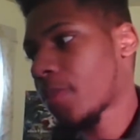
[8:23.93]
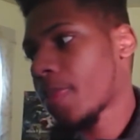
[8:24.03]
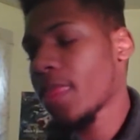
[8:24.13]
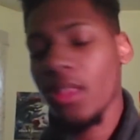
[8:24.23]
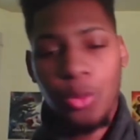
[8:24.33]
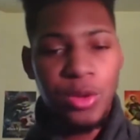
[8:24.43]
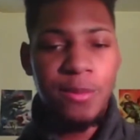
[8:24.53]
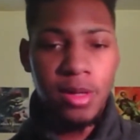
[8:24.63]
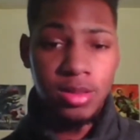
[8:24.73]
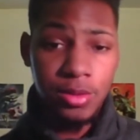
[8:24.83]
the
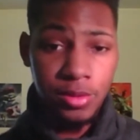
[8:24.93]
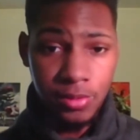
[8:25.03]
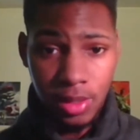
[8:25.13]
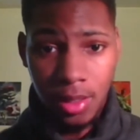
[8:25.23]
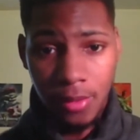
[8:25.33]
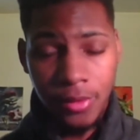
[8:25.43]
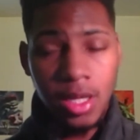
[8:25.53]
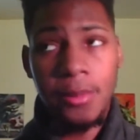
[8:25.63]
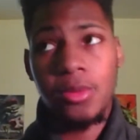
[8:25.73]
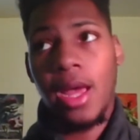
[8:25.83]
Rebirth series for, for a
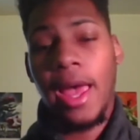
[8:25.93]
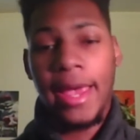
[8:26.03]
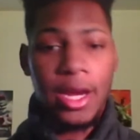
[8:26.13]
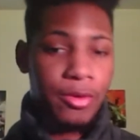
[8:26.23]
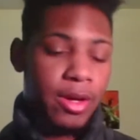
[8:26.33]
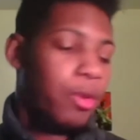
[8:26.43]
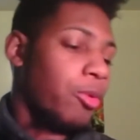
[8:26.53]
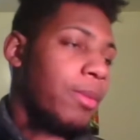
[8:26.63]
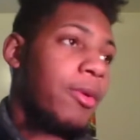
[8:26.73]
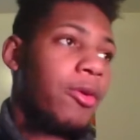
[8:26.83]
couple. Like, I got Green Arrow
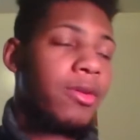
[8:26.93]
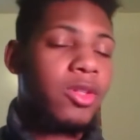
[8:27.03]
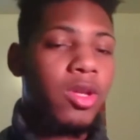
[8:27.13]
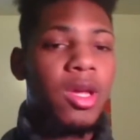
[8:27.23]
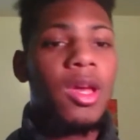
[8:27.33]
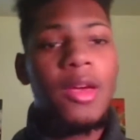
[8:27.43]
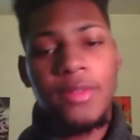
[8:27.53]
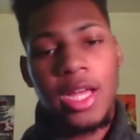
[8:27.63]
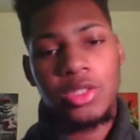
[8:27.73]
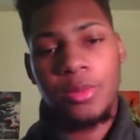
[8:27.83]
Rebirth,
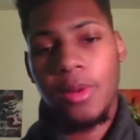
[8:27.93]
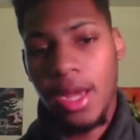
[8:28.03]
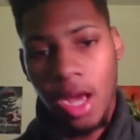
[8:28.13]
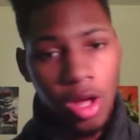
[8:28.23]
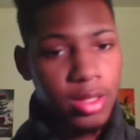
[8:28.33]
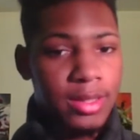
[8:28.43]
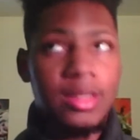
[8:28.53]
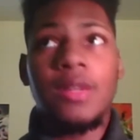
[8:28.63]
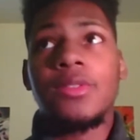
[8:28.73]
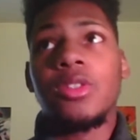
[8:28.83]
Flash Rebirth. I got all that
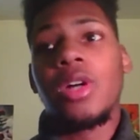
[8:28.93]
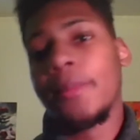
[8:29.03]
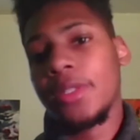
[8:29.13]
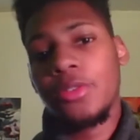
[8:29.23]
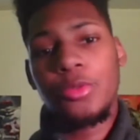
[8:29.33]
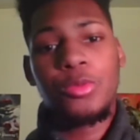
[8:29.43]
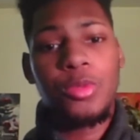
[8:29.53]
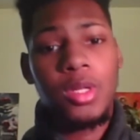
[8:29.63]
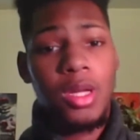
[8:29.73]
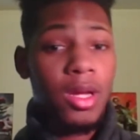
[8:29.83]
stuff. So I'm gonna do
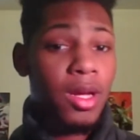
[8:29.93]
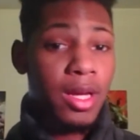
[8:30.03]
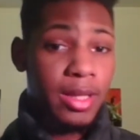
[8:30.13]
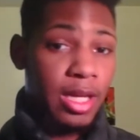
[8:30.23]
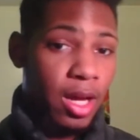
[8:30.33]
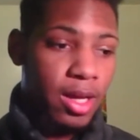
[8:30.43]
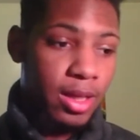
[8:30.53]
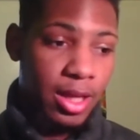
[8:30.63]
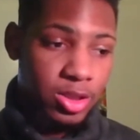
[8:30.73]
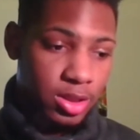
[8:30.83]
collect a
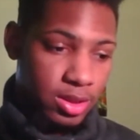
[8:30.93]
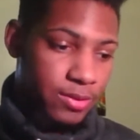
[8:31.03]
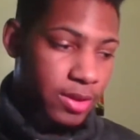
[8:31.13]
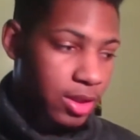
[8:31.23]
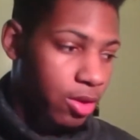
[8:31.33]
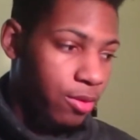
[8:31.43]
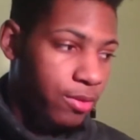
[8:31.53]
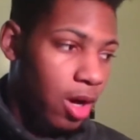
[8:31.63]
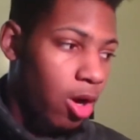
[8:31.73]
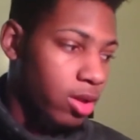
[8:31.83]
collections video of
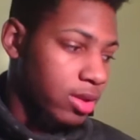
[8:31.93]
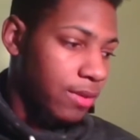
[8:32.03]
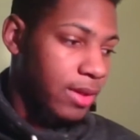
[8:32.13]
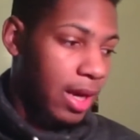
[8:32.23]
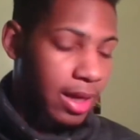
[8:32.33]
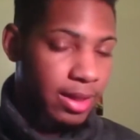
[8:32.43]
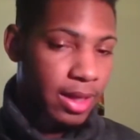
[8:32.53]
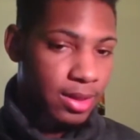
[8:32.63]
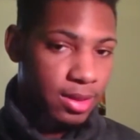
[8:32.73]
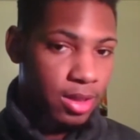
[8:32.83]
all the stuff that I
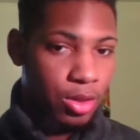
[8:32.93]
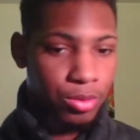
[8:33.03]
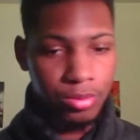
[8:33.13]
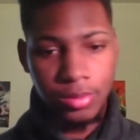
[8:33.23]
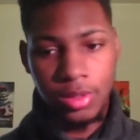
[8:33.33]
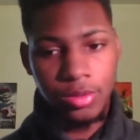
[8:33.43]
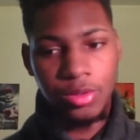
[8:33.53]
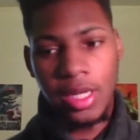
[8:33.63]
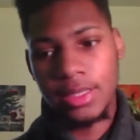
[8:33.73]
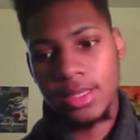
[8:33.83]
collect and own, so you
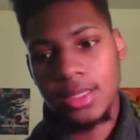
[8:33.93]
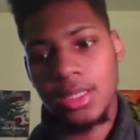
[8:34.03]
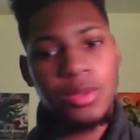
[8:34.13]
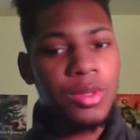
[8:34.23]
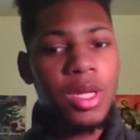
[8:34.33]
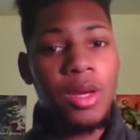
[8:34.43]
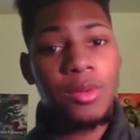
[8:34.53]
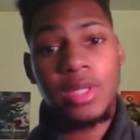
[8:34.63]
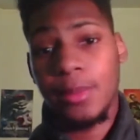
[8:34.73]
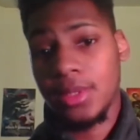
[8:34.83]
guys can see
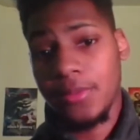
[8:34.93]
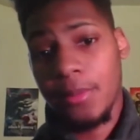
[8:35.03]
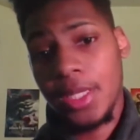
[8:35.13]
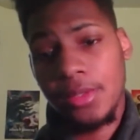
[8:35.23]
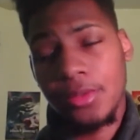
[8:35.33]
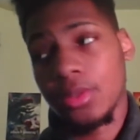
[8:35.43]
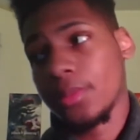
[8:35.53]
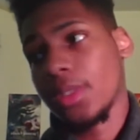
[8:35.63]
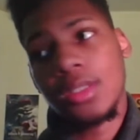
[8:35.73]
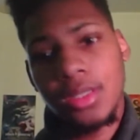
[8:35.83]
what type of stuff I'm into. I
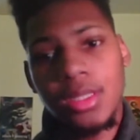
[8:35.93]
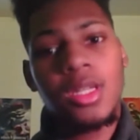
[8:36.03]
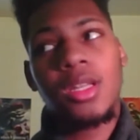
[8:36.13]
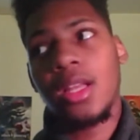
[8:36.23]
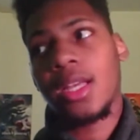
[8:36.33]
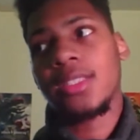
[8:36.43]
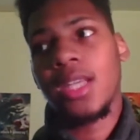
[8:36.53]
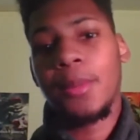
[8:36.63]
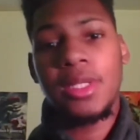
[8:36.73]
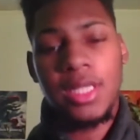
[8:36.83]
mean, like I said,
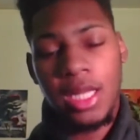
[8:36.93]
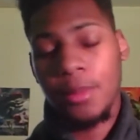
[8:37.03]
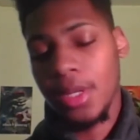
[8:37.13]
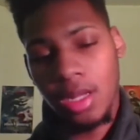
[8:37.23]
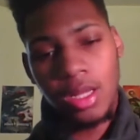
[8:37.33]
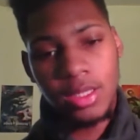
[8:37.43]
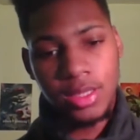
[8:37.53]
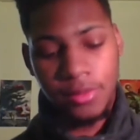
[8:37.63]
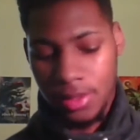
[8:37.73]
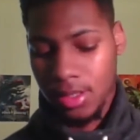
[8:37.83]
I'm into anime and all that
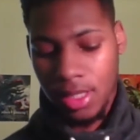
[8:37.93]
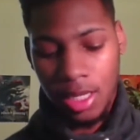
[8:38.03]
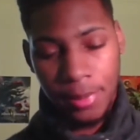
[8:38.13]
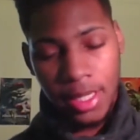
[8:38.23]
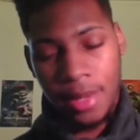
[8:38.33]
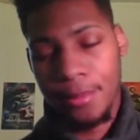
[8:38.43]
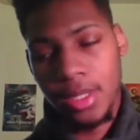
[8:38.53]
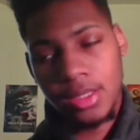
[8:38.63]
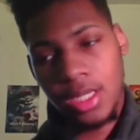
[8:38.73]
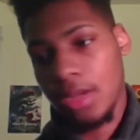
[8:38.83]
stuff, anime, comic
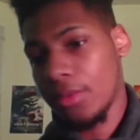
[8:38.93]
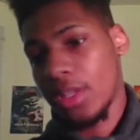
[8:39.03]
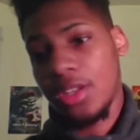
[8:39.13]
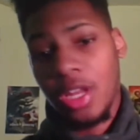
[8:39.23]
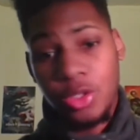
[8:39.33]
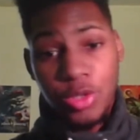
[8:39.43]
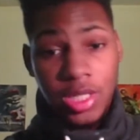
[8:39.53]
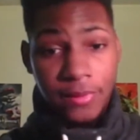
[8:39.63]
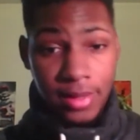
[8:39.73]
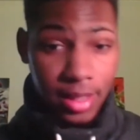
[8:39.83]
books, everything that you can
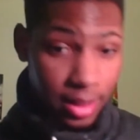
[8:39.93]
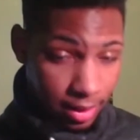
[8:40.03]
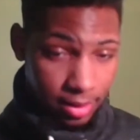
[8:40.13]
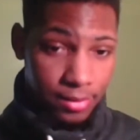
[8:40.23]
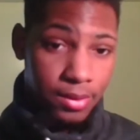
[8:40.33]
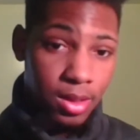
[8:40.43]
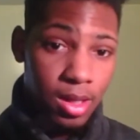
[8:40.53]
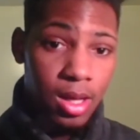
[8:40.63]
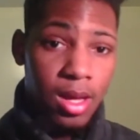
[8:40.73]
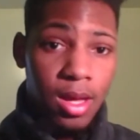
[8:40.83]
even think of.
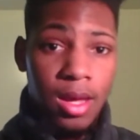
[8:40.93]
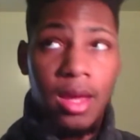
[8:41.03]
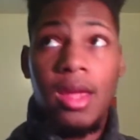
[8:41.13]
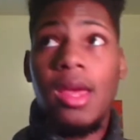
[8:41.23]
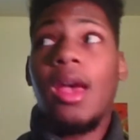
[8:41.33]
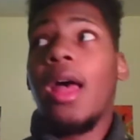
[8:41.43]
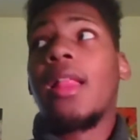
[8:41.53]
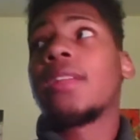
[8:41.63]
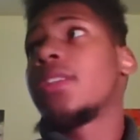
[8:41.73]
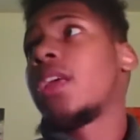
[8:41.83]
And I
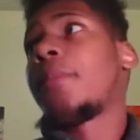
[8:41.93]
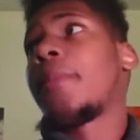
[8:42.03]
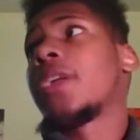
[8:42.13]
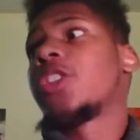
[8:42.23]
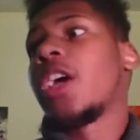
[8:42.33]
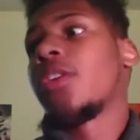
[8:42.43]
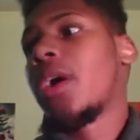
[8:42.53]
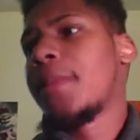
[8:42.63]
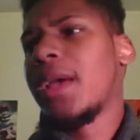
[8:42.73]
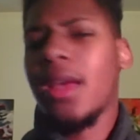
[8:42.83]
like the name of my channel. I
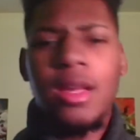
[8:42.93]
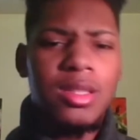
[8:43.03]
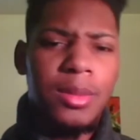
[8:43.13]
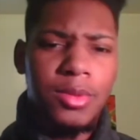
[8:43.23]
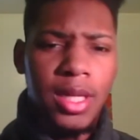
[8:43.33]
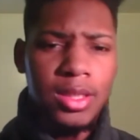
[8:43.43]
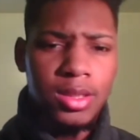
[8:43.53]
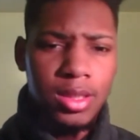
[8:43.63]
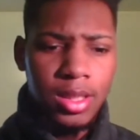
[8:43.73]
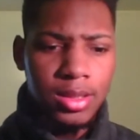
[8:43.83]
might end up changing
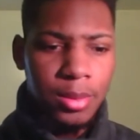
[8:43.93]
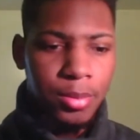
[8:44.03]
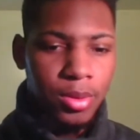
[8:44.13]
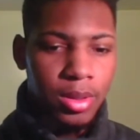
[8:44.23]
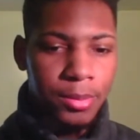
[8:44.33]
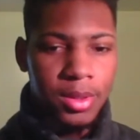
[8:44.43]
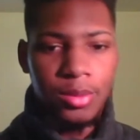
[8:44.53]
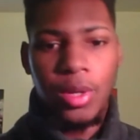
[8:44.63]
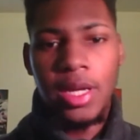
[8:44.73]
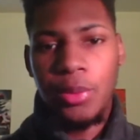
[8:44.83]
it at some point, but
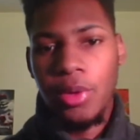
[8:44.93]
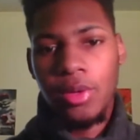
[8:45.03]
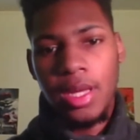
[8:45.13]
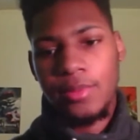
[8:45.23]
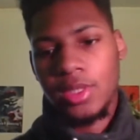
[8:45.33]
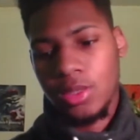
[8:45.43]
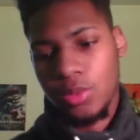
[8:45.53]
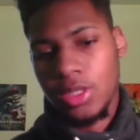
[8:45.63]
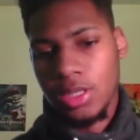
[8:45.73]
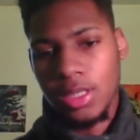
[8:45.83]
Rocky Road Games is
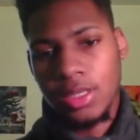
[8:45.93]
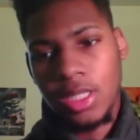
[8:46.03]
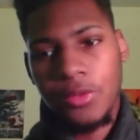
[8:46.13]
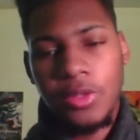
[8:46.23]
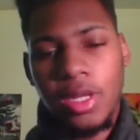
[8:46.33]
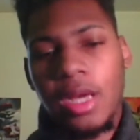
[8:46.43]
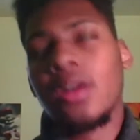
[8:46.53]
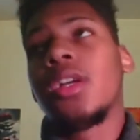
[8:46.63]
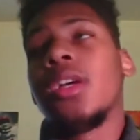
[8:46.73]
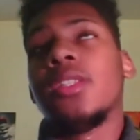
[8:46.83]
what it's going to stay for now
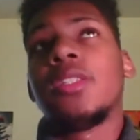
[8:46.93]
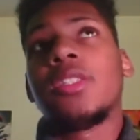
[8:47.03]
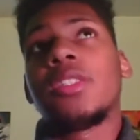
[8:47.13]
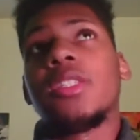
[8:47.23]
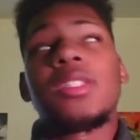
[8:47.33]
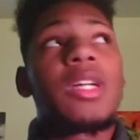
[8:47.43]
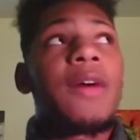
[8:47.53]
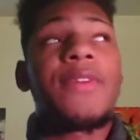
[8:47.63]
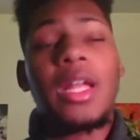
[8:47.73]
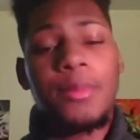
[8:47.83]
until the, until I
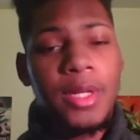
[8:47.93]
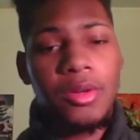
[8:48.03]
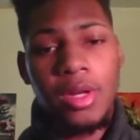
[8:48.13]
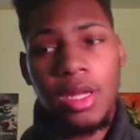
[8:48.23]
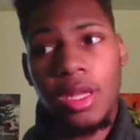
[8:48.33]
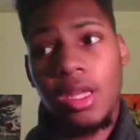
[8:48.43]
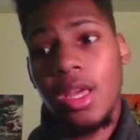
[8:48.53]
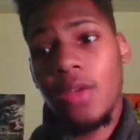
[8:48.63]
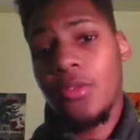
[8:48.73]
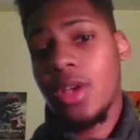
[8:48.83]
find a better name.
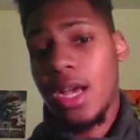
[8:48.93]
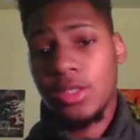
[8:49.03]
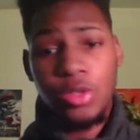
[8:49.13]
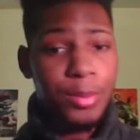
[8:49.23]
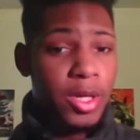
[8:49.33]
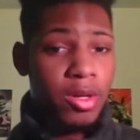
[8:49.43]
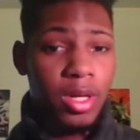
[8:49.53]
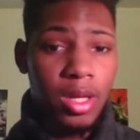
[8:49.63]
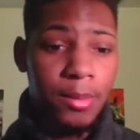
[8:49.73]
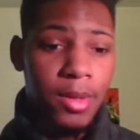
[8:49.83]
If you guys know a better
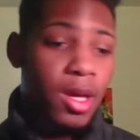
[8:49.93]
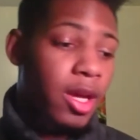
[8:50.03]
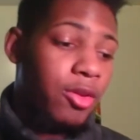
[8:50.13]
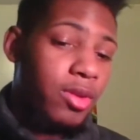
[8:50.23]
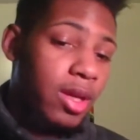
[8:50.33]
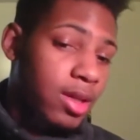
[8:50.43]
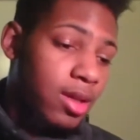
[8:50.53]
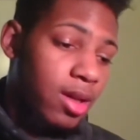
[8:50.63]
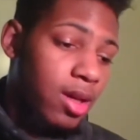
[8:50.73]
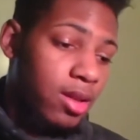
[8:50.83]
name, and you think
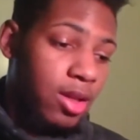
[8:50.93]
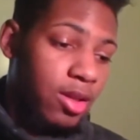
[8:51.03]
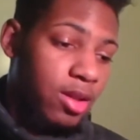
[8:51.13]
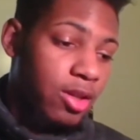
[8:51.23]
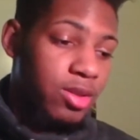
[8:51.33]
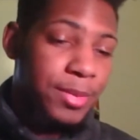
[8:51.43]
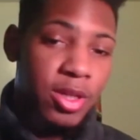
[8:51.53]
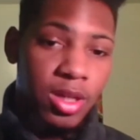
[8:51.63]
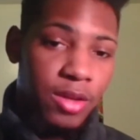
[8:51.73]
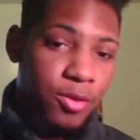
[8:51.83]
that there's a better
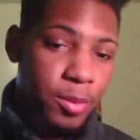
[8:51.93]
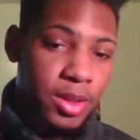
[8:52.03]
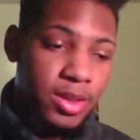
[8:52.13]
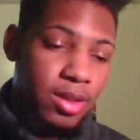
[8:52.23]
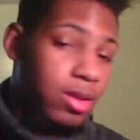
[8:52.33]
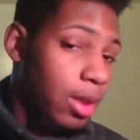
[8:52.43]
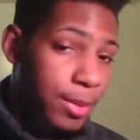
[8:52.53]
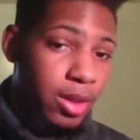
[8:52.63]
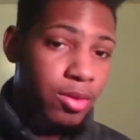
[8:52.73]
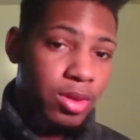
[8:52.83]
name for my channel, let me
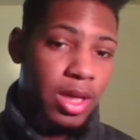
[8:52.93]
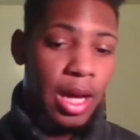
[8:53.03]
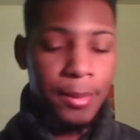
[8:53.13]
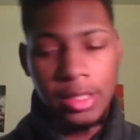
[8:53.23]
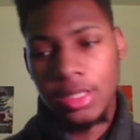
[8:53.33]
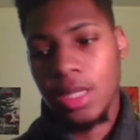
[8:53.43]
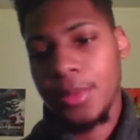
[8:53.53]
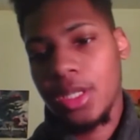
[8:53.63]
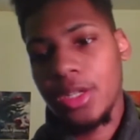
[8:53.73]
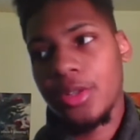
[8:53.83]
know in the comments. Let
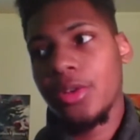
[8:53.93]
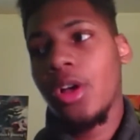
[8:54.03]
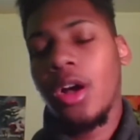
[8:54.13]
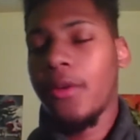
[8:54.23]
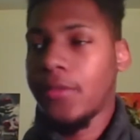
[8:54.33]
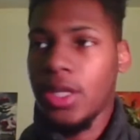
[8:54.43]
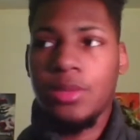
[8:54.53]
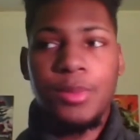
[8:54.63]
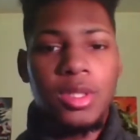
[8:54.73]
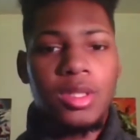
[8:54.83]
me know on
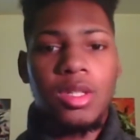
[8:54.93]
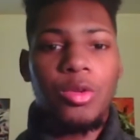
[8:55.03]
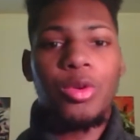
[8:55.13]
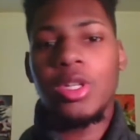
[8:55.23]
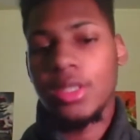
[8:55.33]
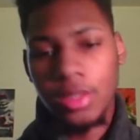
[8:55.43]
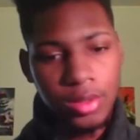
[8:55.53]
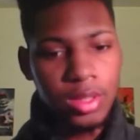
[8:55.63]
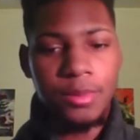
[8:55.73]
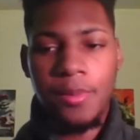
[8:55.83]
Facebook or
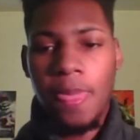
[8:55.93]
Instagram.